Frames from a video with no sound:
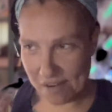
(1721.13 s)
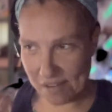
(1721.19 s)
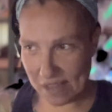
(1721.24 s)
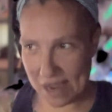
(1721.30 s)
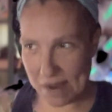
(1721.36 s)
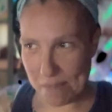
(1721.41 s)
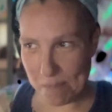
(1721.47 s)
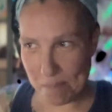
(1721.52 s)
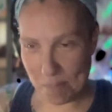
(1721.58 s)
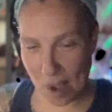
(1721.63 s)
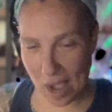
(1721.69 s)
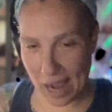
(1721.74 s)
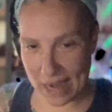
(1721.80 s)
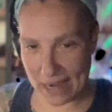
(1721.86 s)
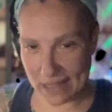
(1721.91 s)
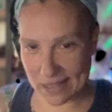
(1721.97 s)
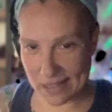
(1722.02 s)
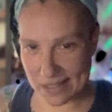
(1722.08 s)
like
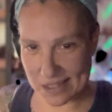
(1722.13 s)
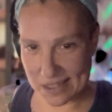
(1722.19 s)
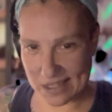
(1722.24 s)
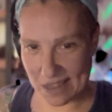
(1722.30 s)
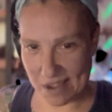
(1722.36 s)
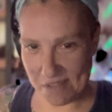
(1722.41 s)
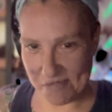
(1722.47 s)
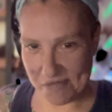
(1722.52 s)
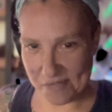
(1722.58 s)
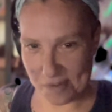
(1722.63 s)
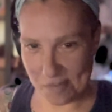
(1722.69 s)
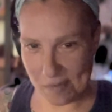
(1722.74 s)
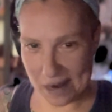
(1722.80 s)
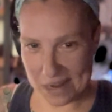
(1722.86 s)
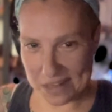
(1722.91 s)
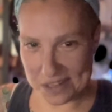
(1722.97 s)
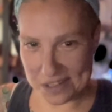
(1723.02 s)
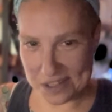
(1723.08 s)
buying stuff for
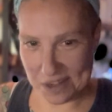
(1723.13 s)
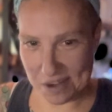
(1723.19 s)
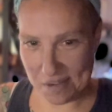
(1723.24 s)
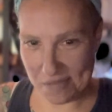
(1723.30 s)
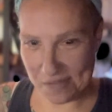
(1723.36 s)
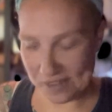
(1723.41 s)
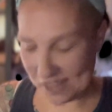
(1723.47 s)
myself